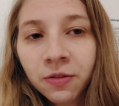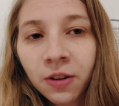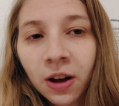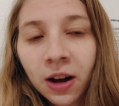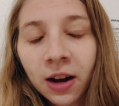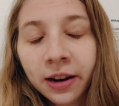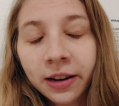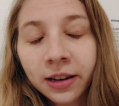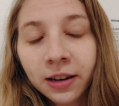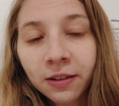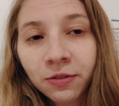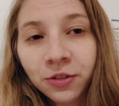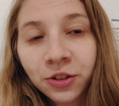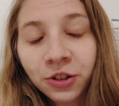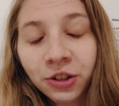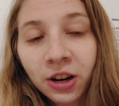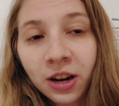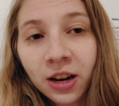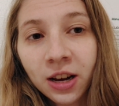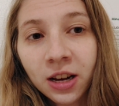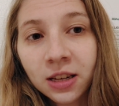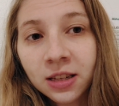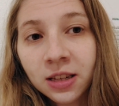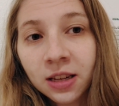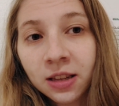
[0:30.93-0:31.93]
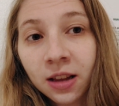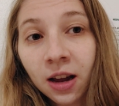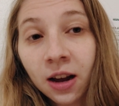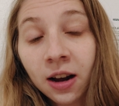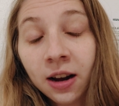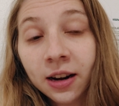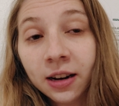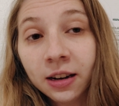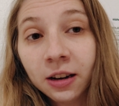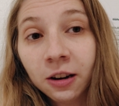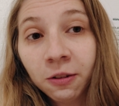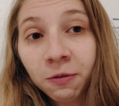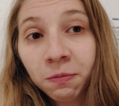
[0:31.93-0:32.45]
INFJs and
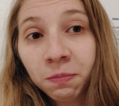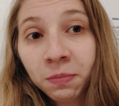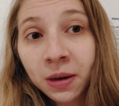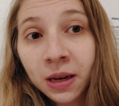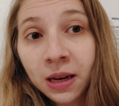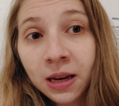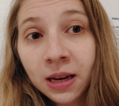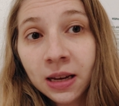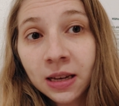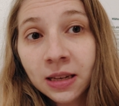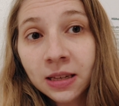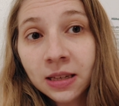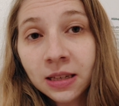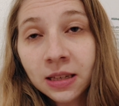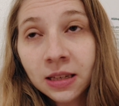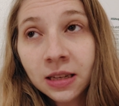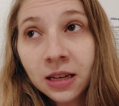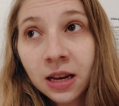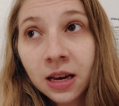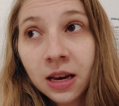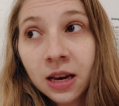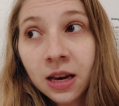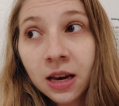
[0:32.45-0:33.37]
INFPs